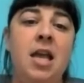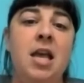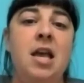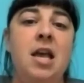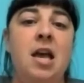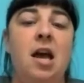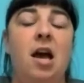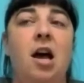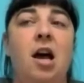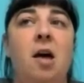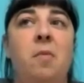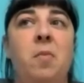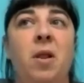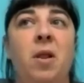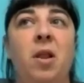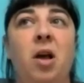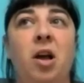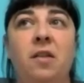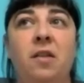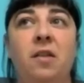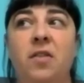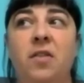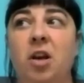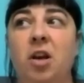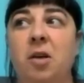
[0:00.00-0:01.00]
Um, a
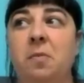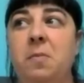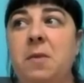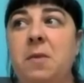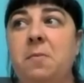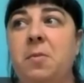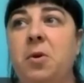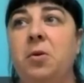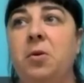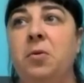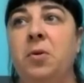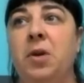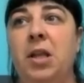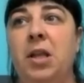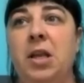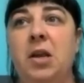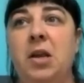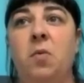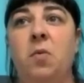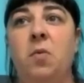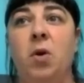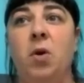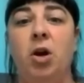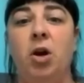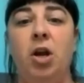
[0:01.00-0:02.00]
lot of young people really
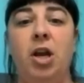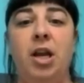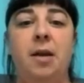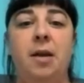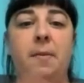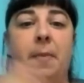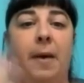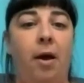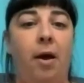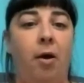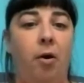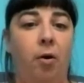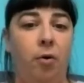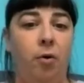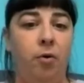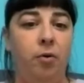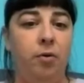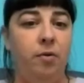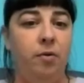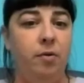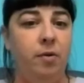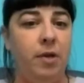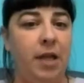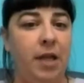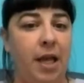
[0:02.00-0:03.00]
worried about
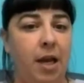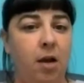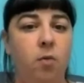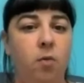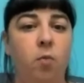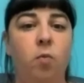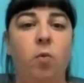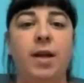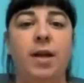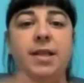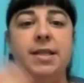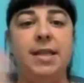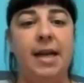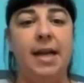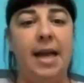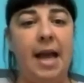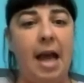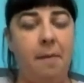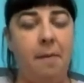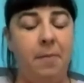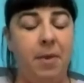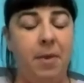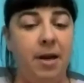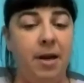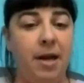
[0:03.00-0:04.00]
like what's going to
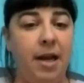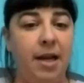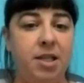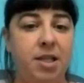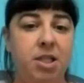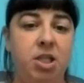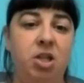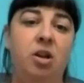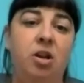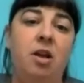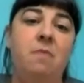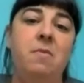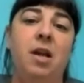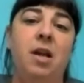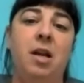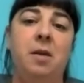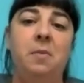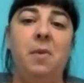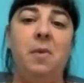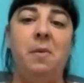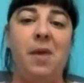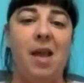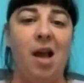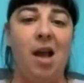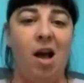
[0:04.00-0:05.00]
happen next year. I'm going to
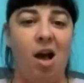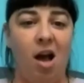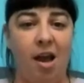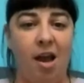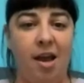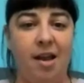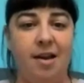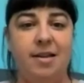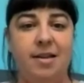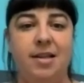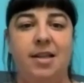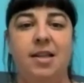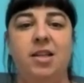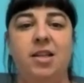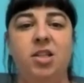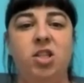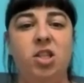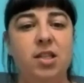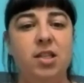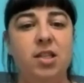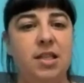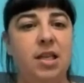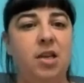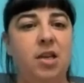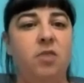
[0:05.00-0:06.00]
be behind, and it's
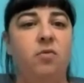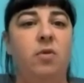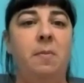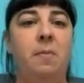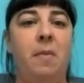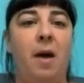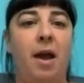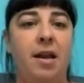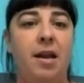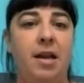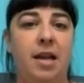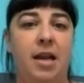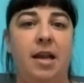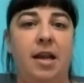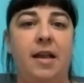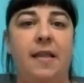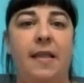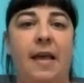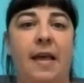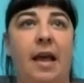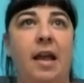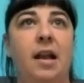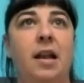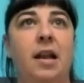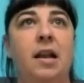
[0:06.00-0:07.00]
just like reminding
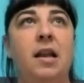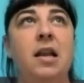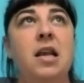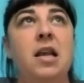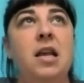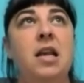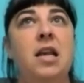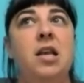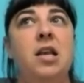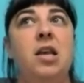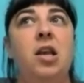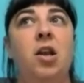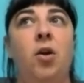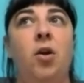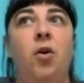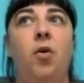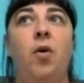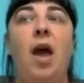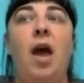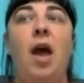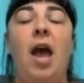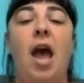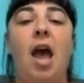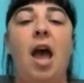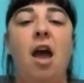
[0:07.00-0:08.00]
that you know,
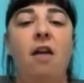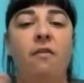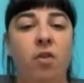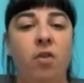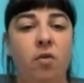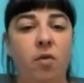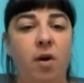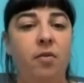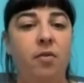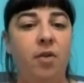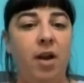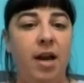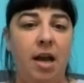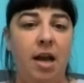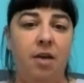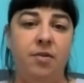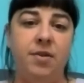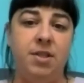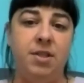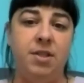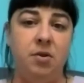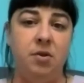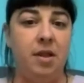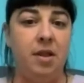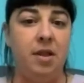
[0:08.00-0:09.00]
everyone right now
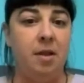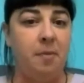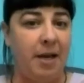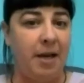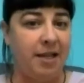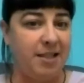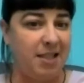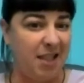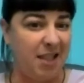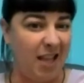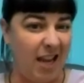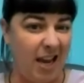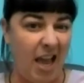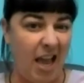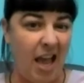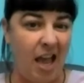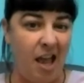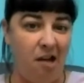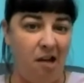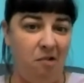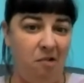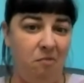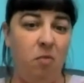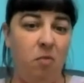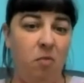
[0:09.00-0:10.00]
is doing the best that they
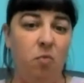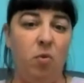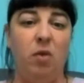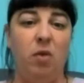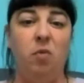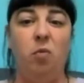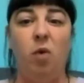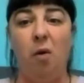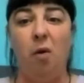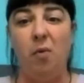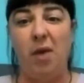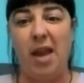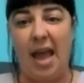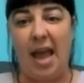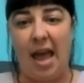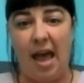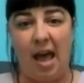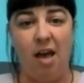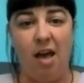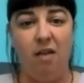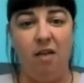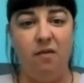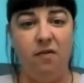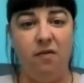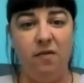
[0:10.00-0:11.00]
can with what we
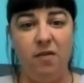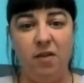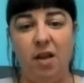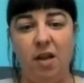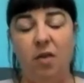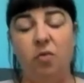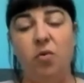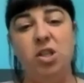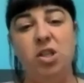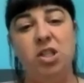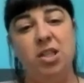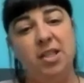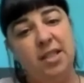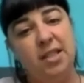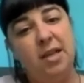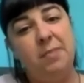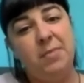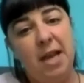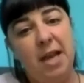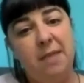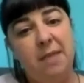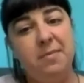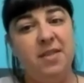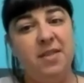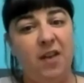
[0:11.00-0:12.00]
have, which is
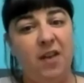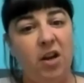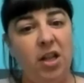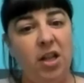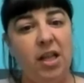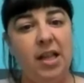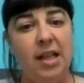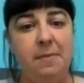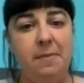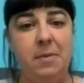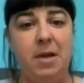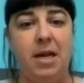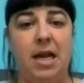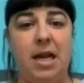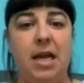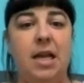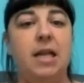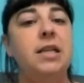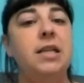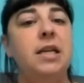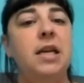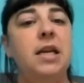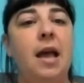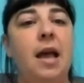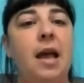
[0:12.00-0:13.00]
sometimes fairly
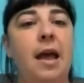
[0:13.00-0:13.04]
limited.